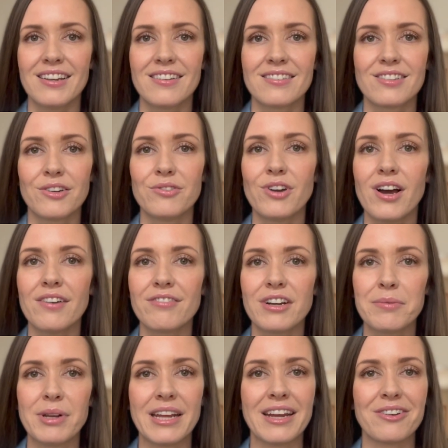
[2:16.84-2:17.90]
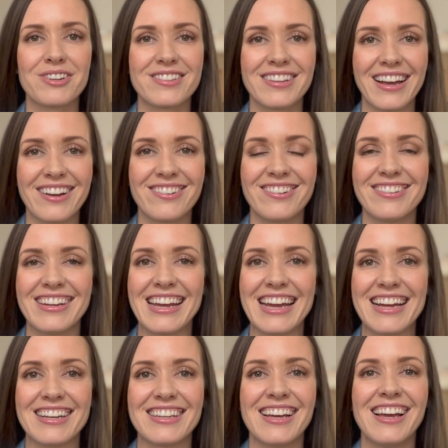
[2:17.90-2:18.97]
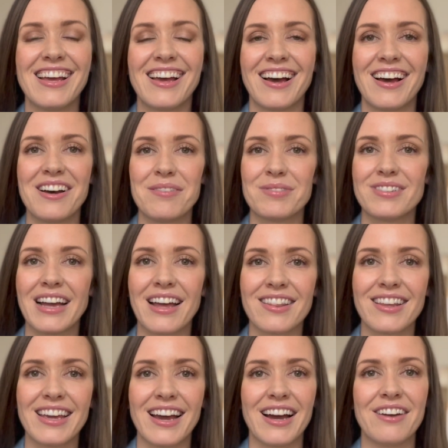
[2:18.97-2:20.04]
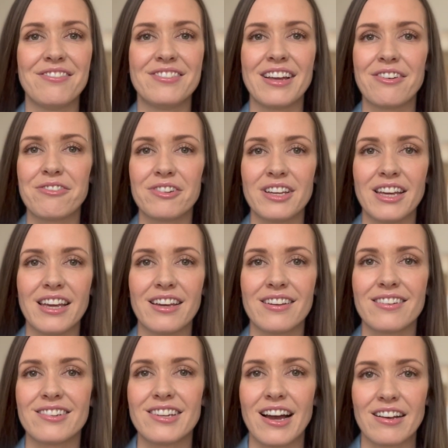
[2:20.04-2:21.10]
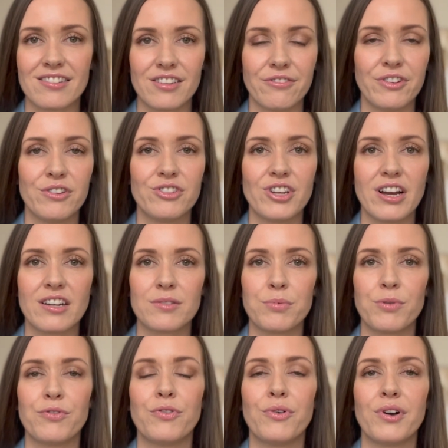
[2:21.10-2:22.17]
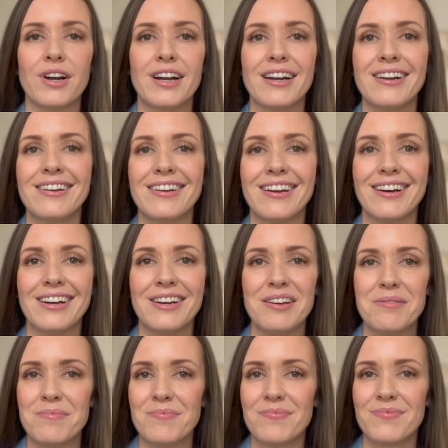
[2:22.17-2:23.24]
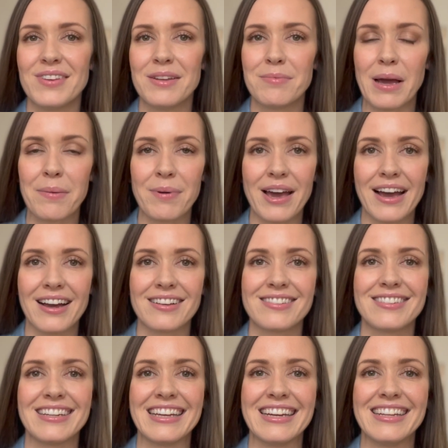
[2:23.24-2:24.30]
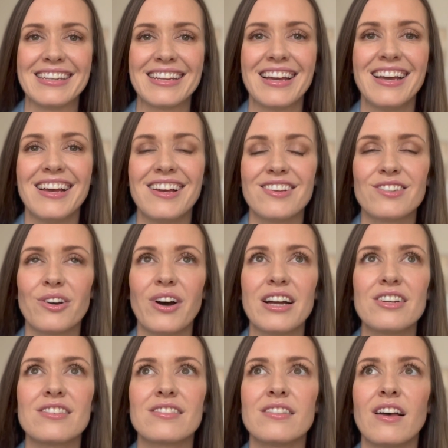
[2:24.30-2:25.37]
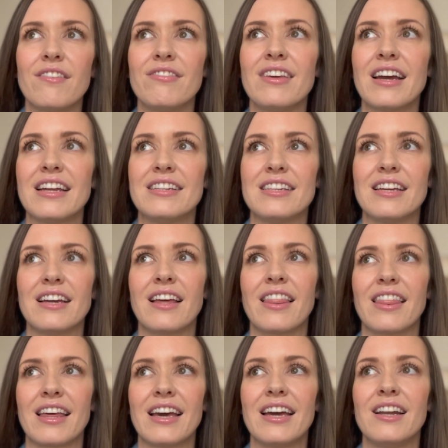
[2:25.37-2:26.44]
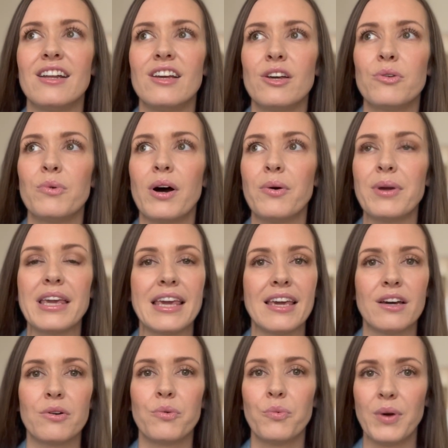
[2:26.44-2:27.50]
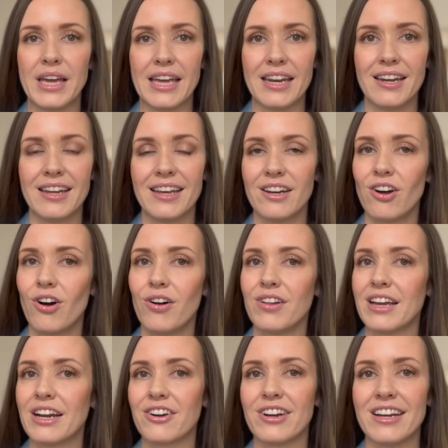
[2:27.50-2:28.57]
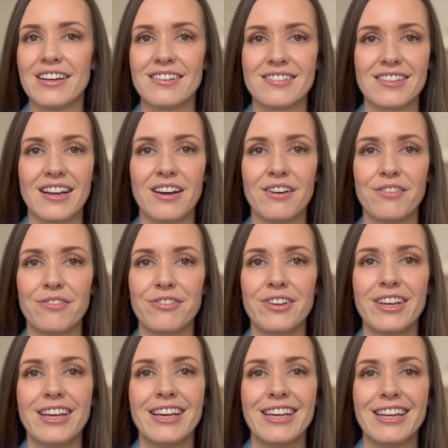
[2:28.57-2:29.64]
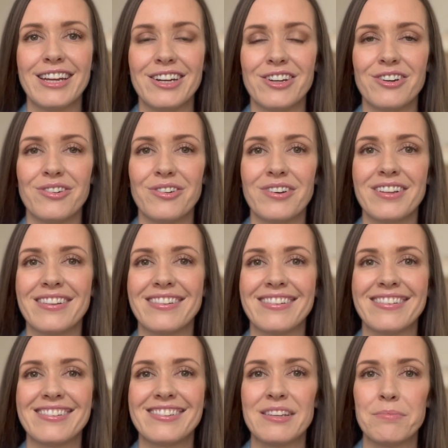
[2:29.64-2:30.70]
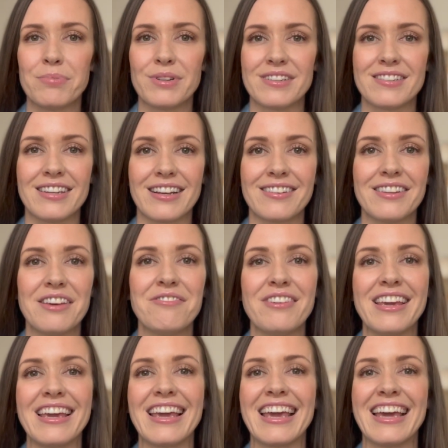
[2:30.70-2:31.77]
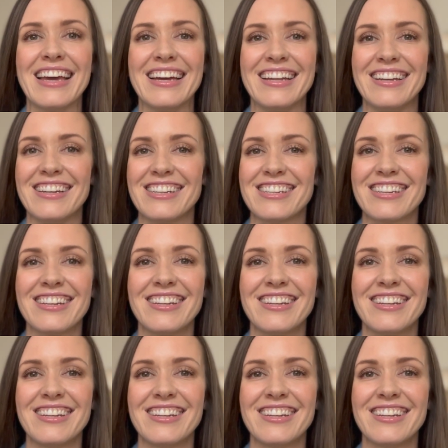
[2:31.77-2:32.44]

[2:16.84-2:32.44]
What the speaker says: So not very many get recycled, and sadly, I've definitely tossed a few jugs before in my past. And so I just love the idea that while we can't win in all areas of, simplistic living and